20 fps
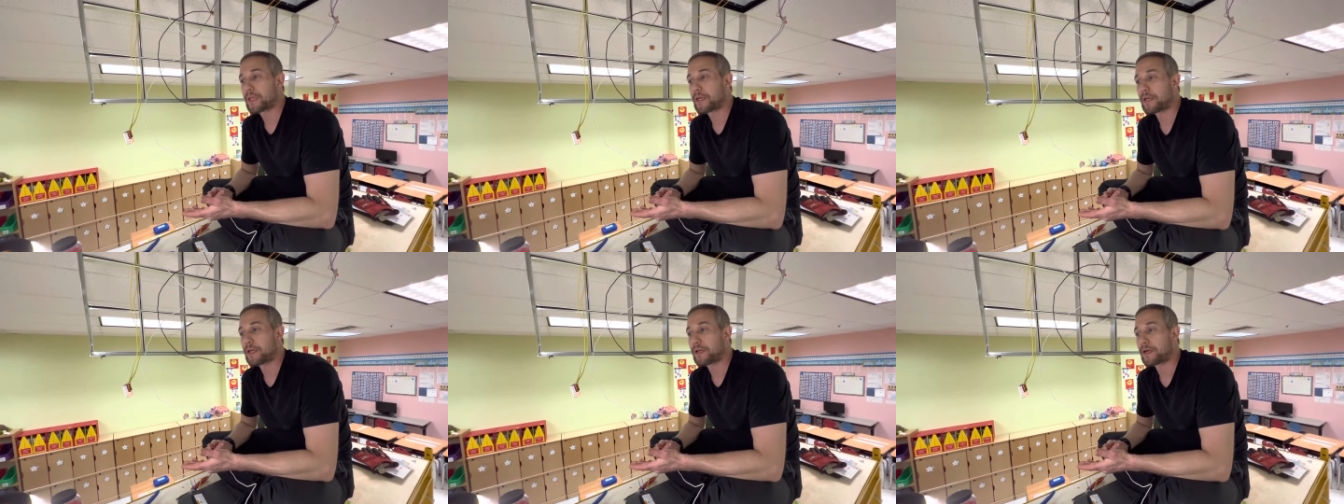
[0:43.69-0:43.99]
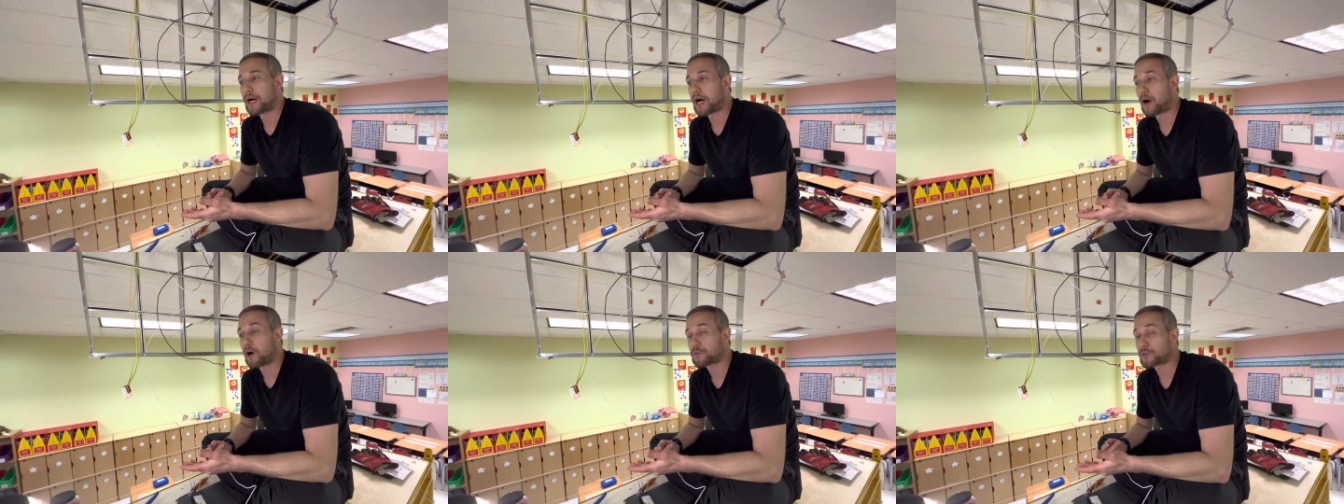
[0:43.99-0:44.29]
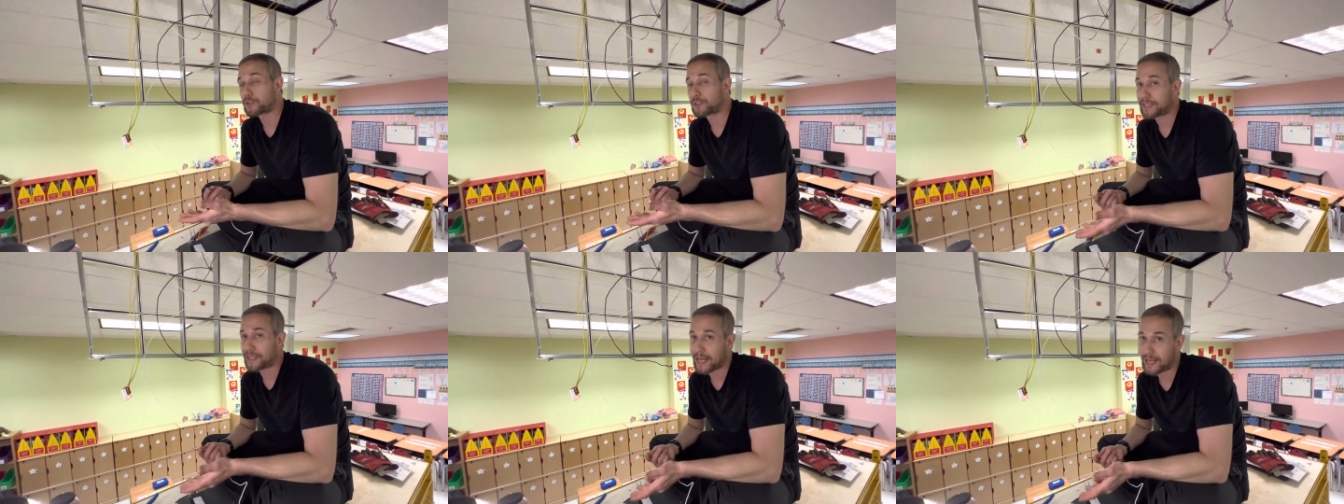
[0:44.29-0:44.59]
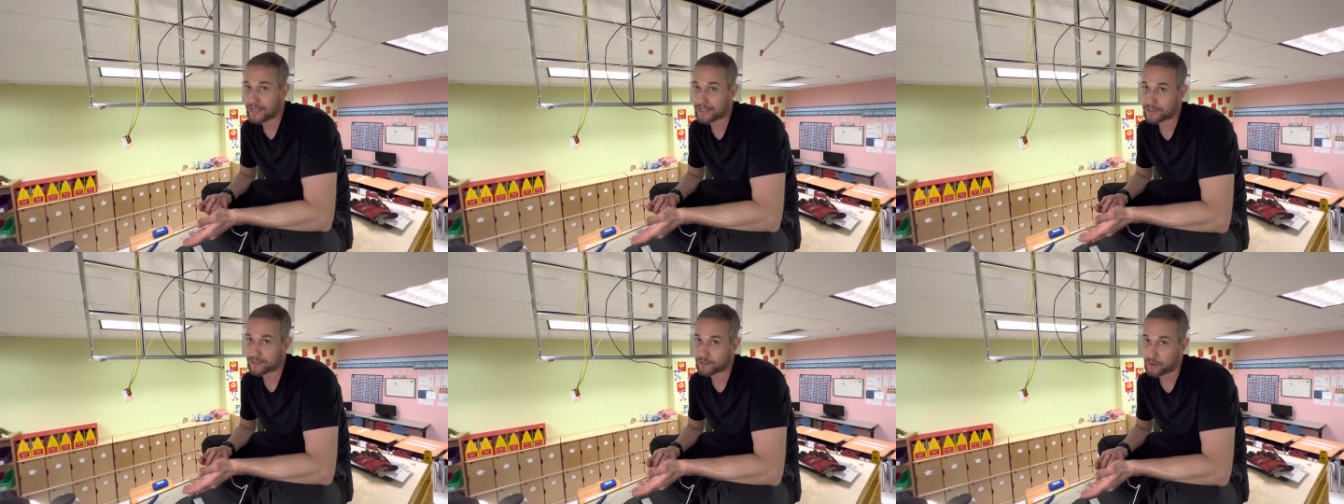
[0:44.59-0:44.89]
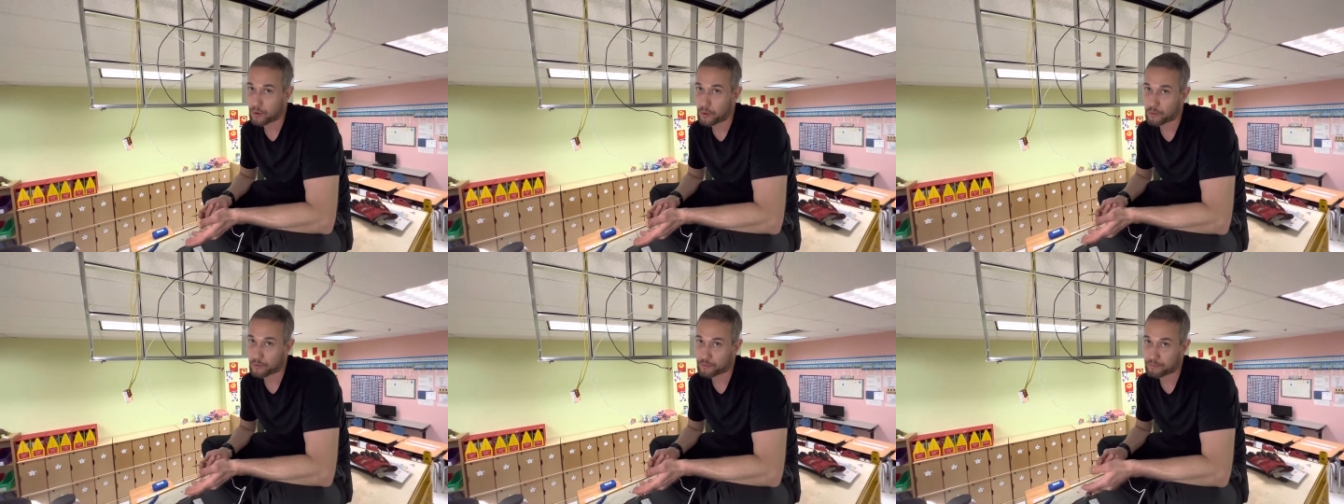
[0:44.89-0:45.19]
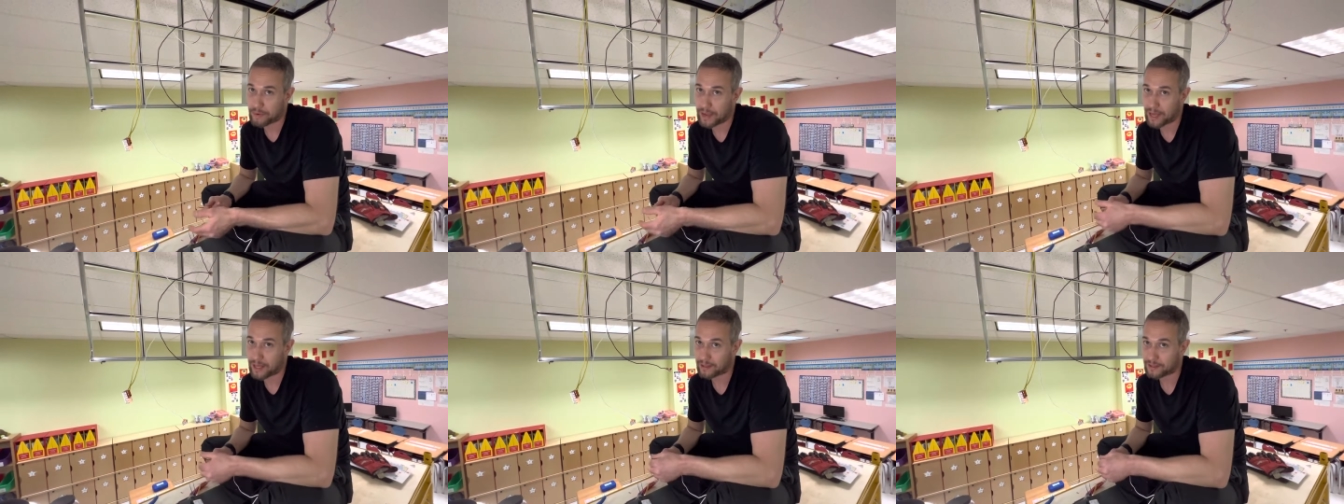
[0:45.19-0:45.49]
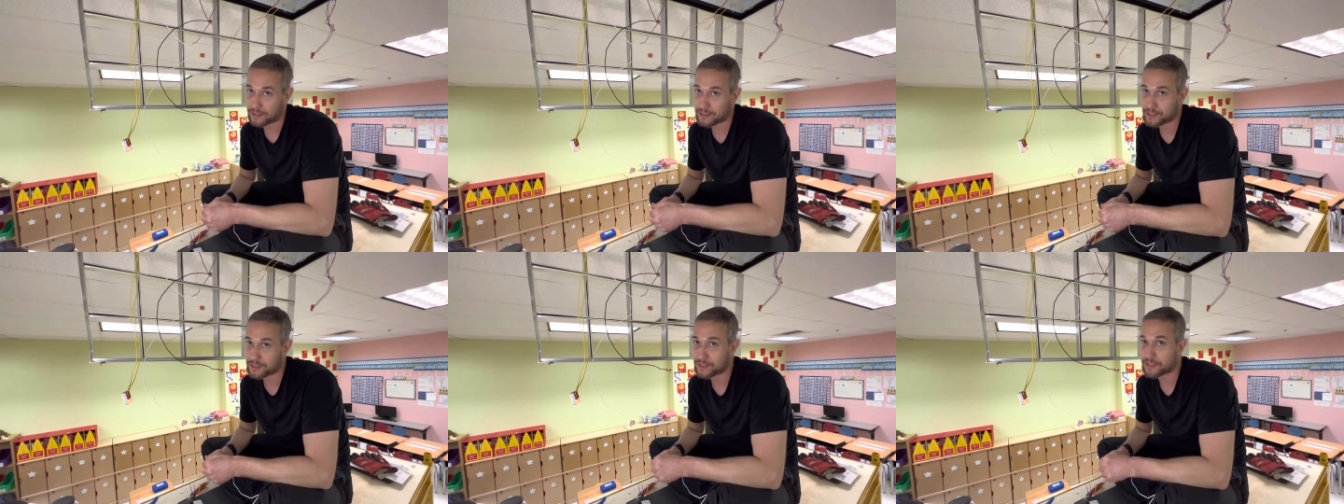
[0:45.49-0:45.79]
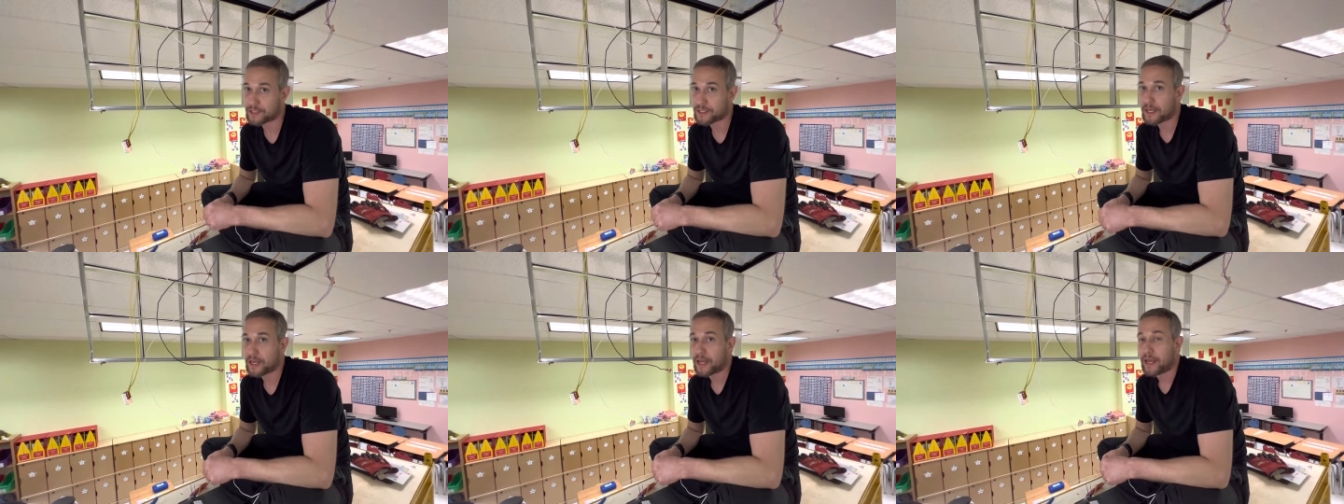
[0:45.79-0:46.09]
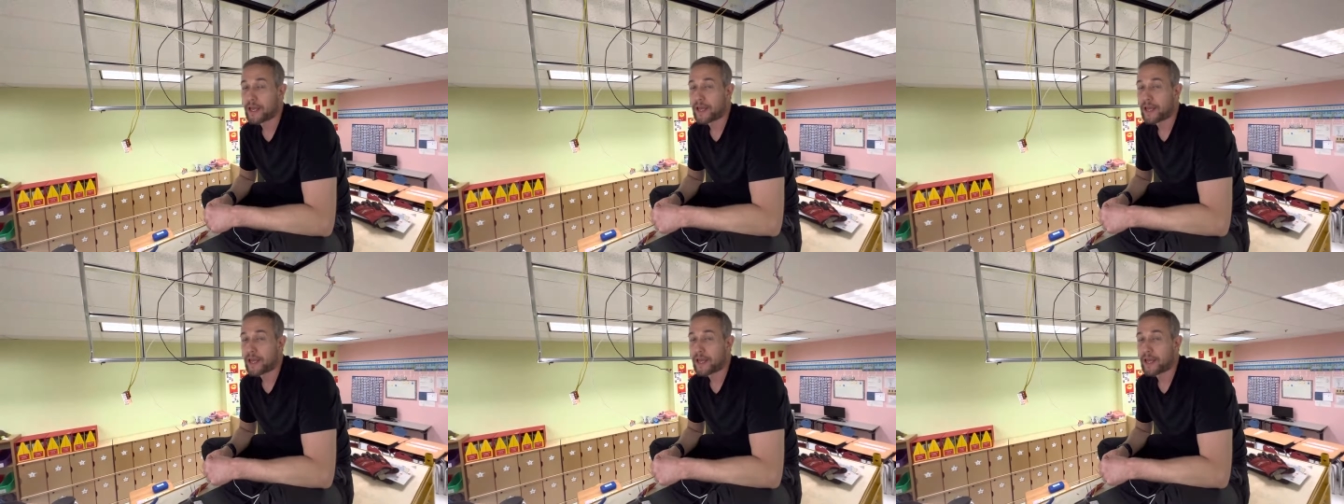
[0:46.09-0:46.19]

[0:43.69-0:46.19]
uh, how to test those ballasts.